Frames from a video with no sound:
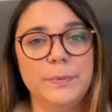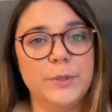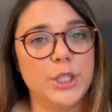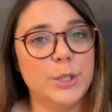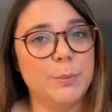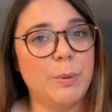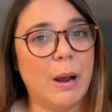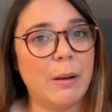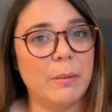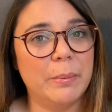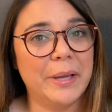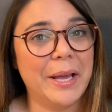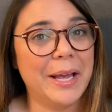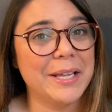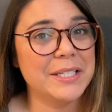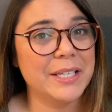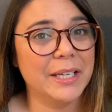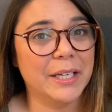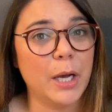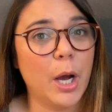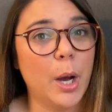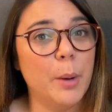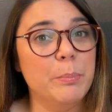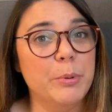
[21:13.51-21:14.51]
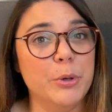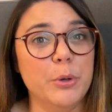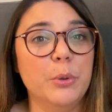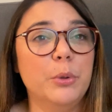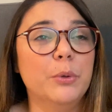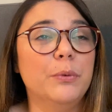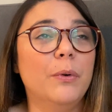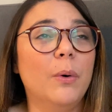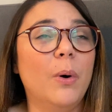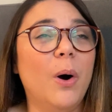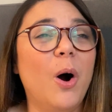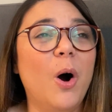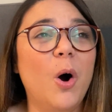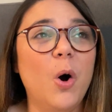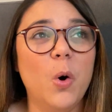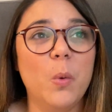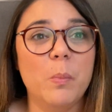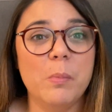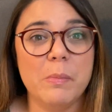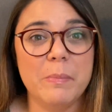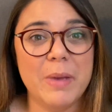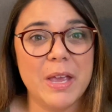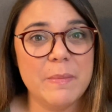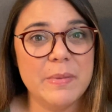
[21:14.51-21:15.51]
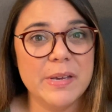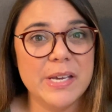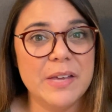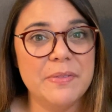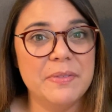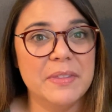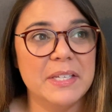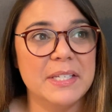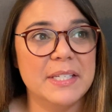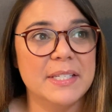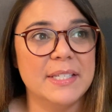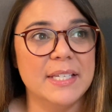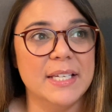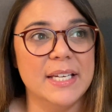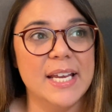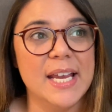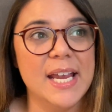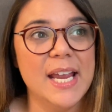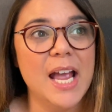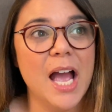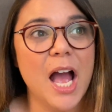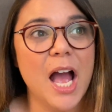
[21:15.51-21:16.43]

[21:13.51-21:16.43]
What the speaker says: She probably has a beautiful home, maybe in the city.